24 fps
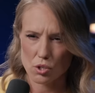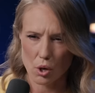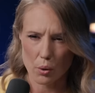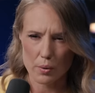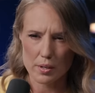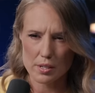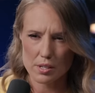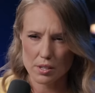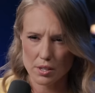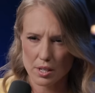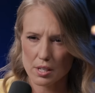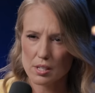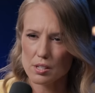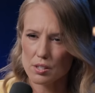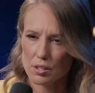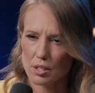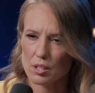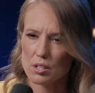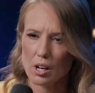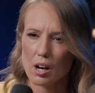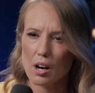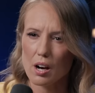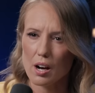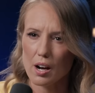So, is this the
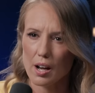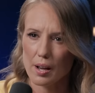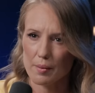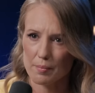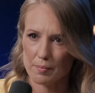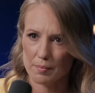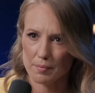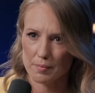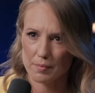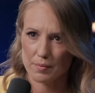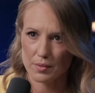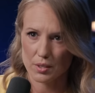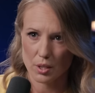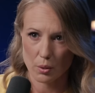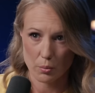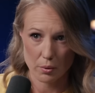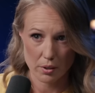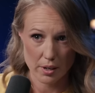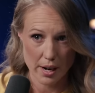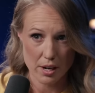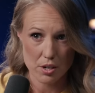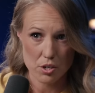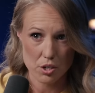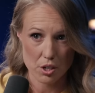time that
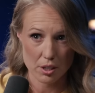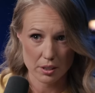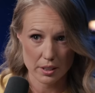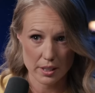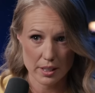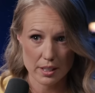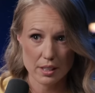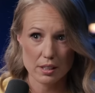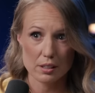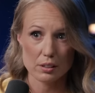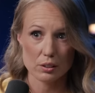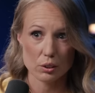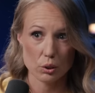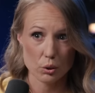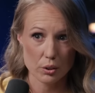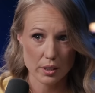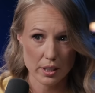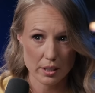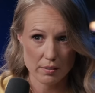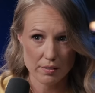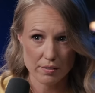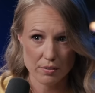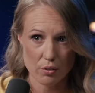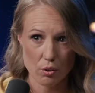we're actually
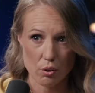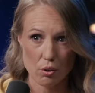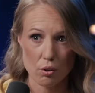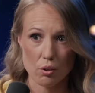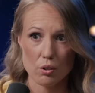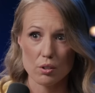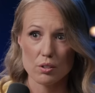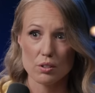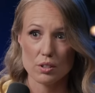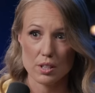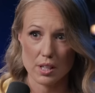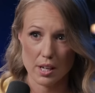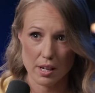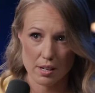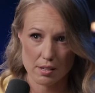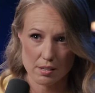looking for the